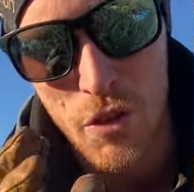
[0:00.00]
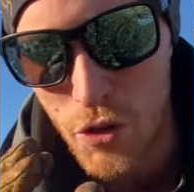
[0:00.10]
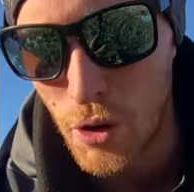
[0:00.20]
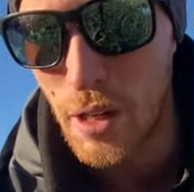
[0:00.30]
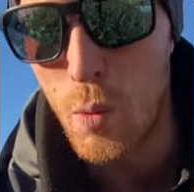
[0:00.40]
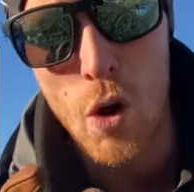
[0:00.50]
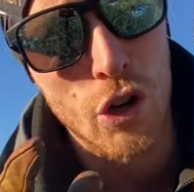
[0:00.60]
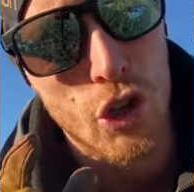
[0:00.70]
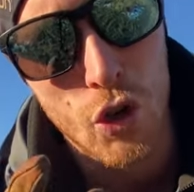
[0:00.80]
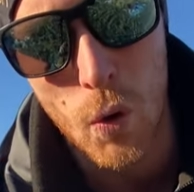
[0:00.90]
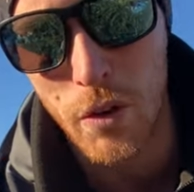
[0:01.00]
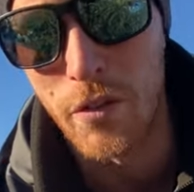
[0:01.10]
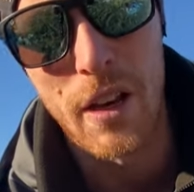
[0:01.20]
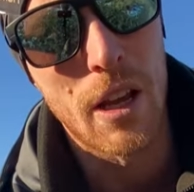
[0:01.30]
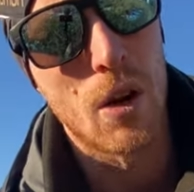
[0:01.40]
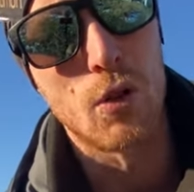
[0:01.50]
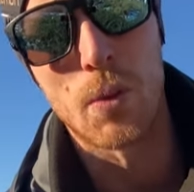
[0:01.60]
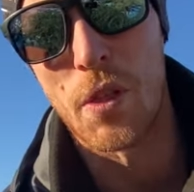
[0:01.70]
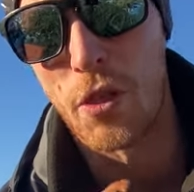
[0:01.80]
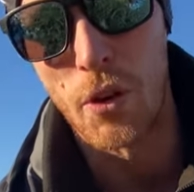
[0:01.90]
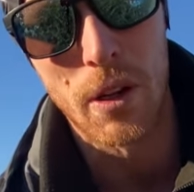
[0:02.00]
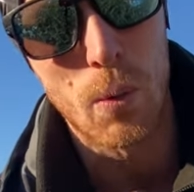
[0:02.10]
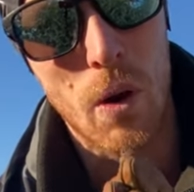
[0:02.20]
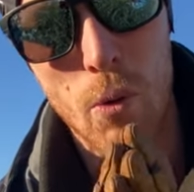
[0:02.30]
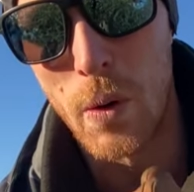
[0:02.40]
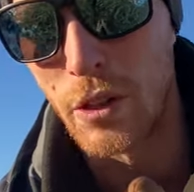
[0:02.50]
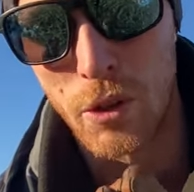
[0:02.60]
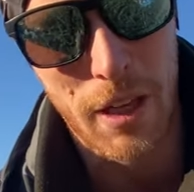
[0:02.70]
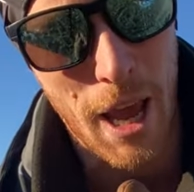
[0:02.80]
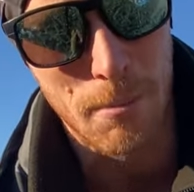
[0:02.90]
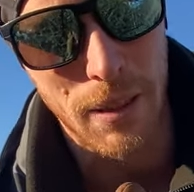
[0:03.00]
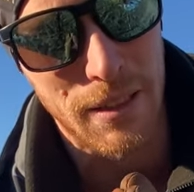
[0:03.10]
31 short videos with 31 winter camping